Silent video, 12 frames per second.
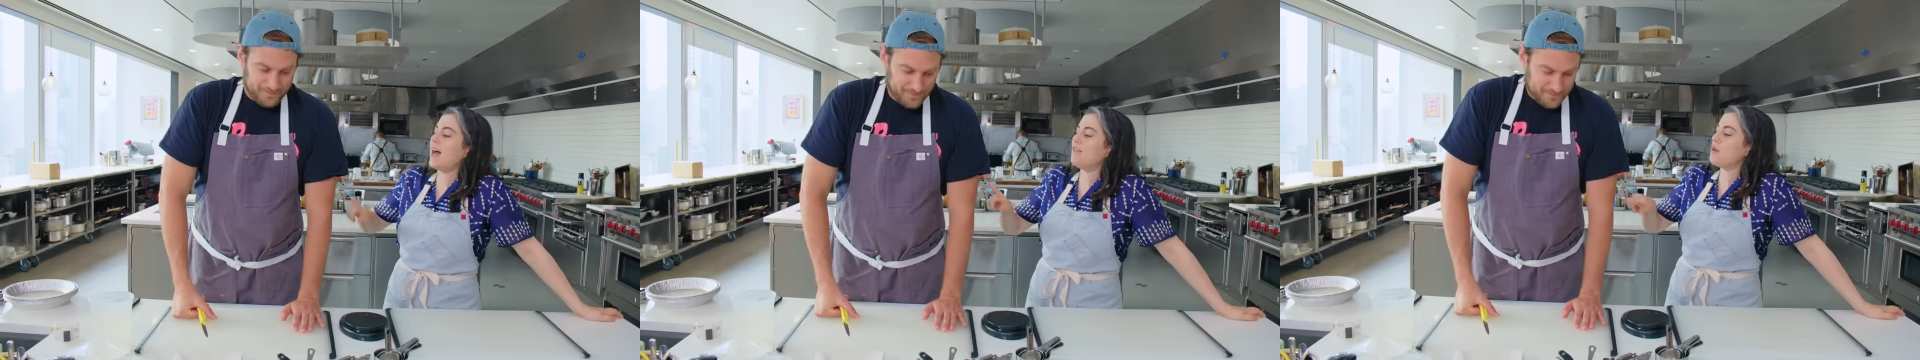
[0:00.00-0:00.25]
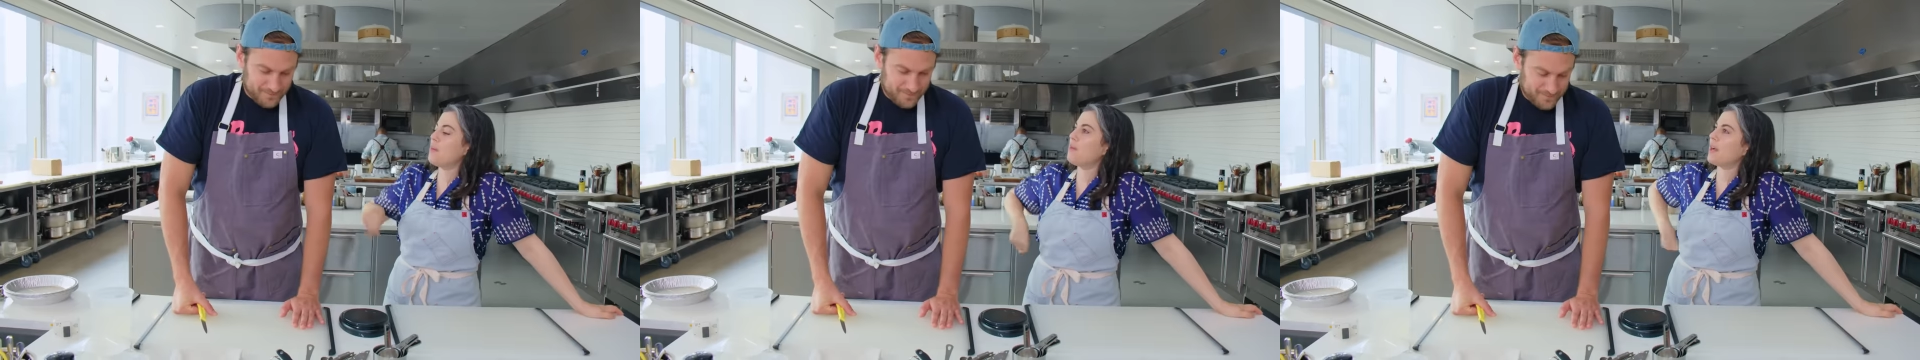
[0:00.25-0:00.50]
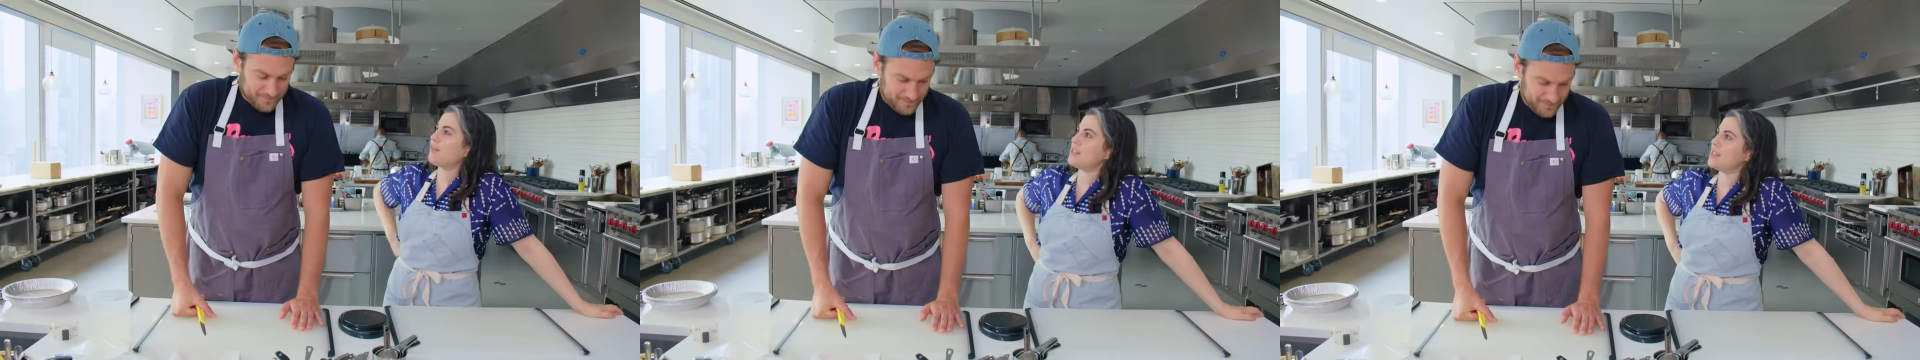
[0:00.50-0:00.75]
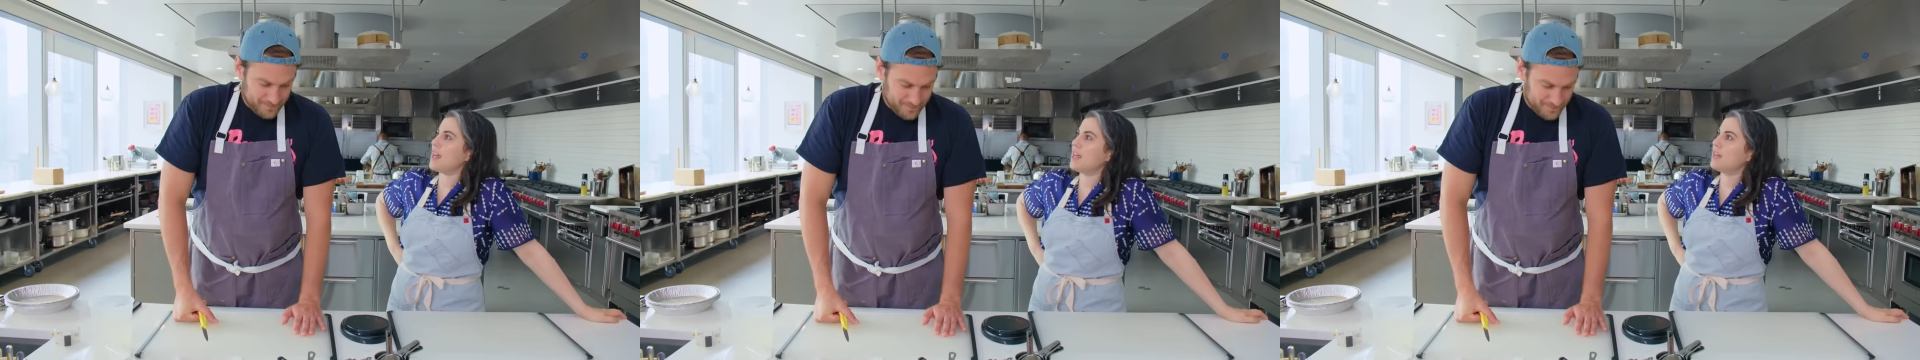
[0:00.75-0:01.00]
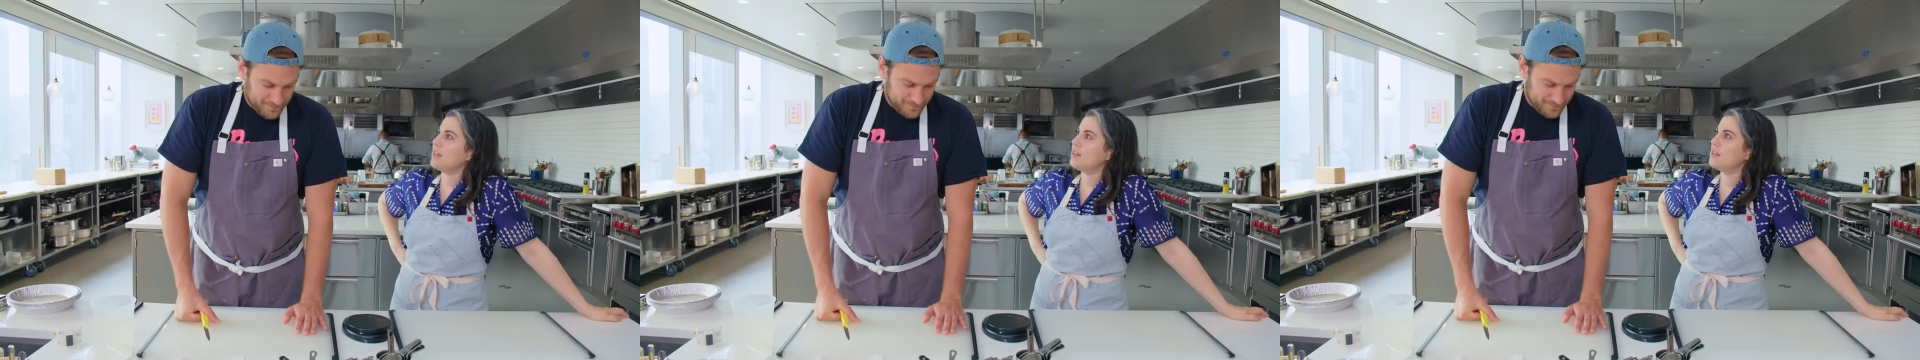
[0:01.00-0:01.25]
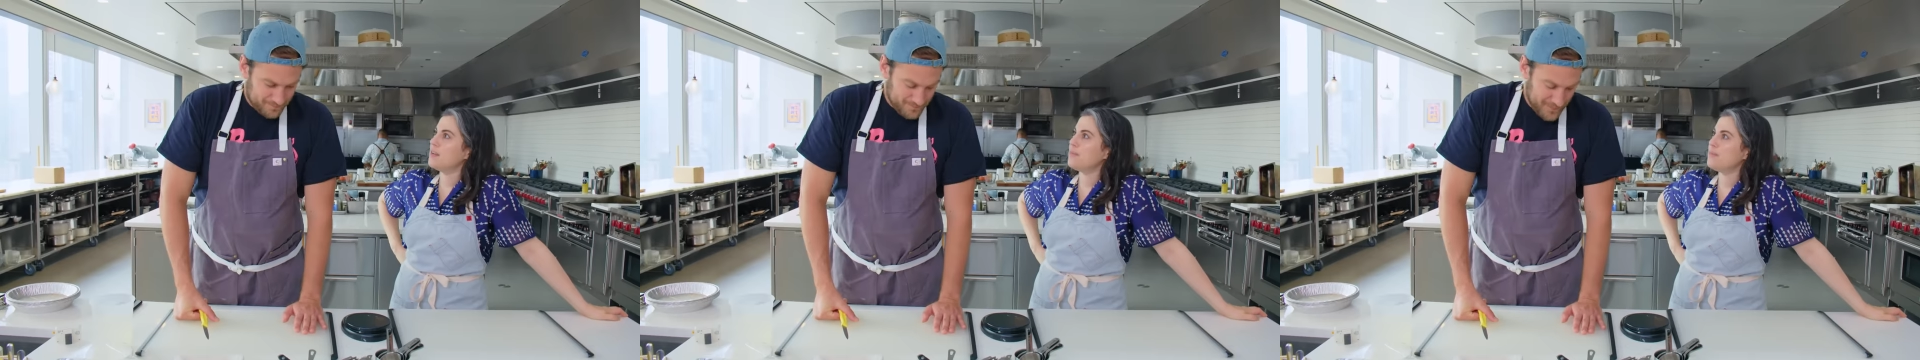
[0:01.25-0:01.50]
Speaker 1: Have you had breakfast yet?
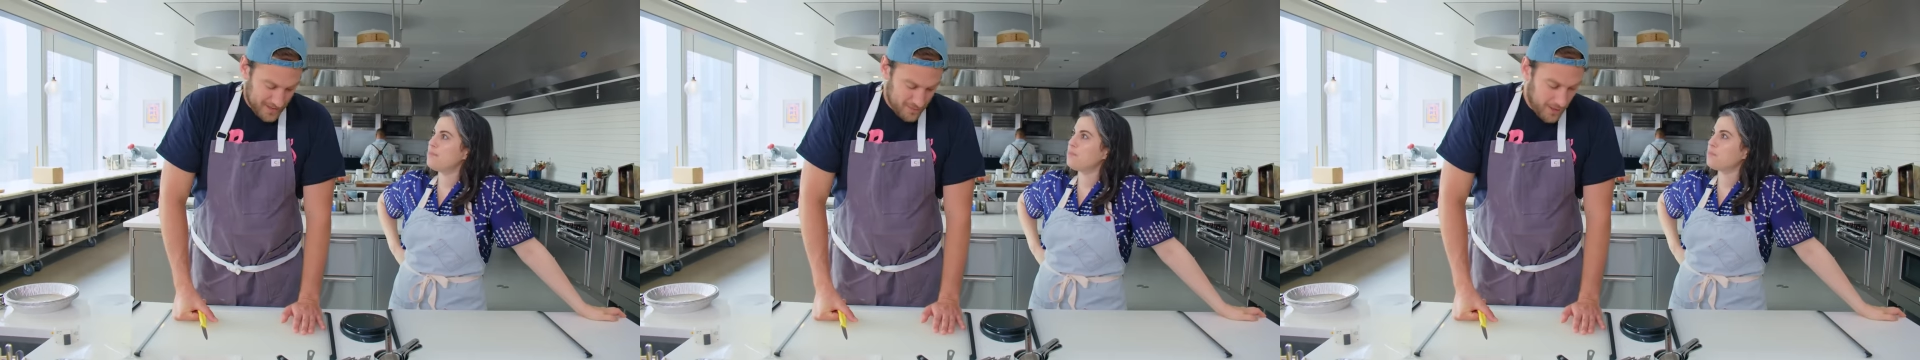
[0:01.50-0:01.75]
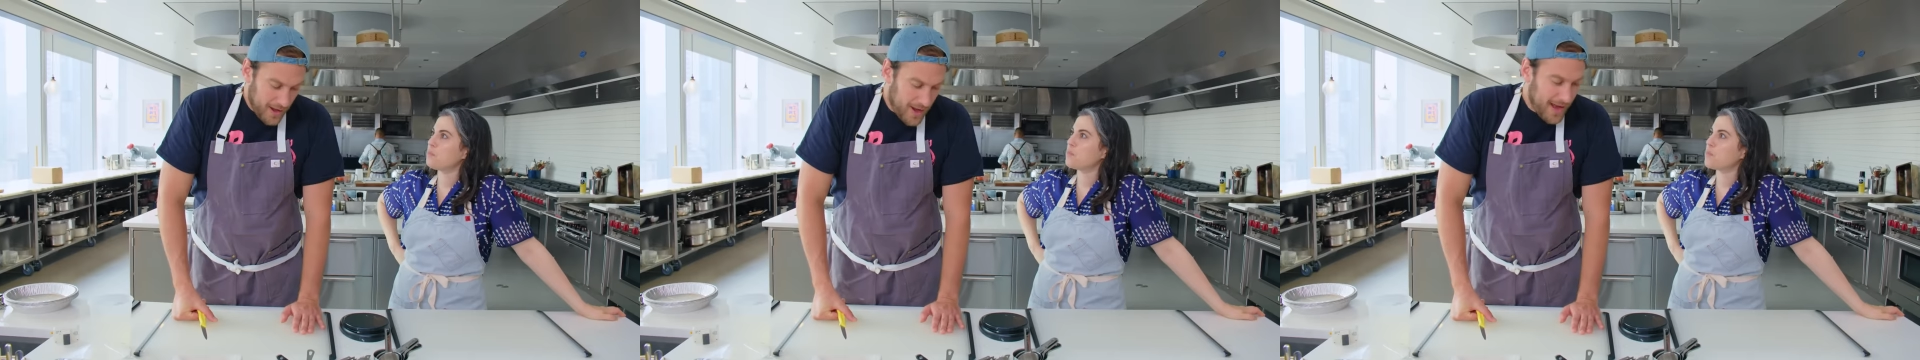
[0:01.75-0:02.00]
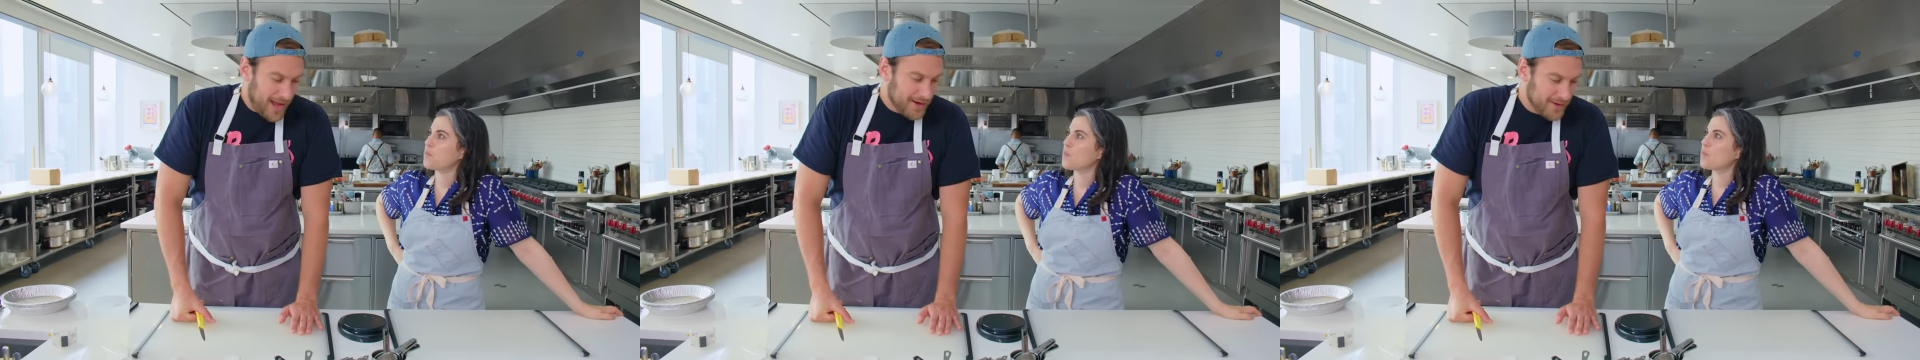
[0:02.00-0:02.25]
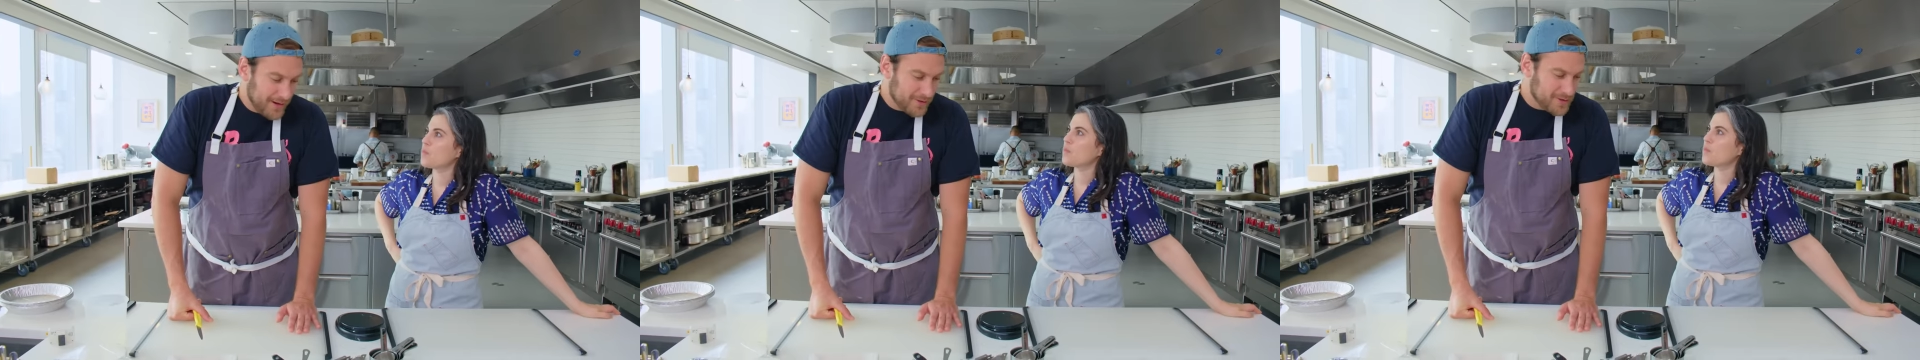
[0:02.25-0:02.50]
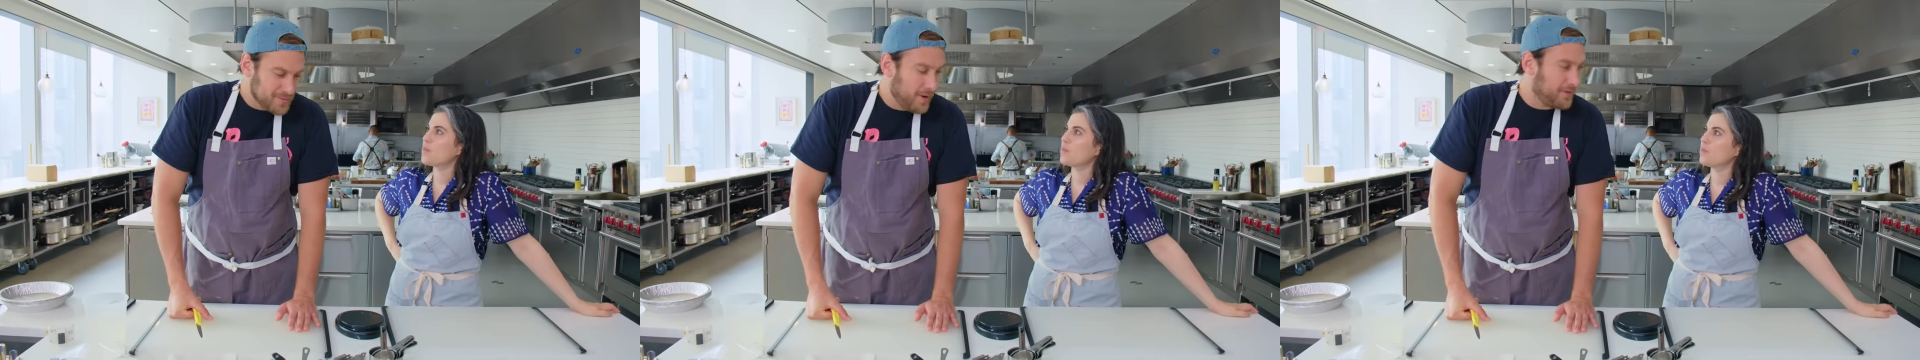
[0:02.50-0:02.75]
Speaker 2: Uh, I had an English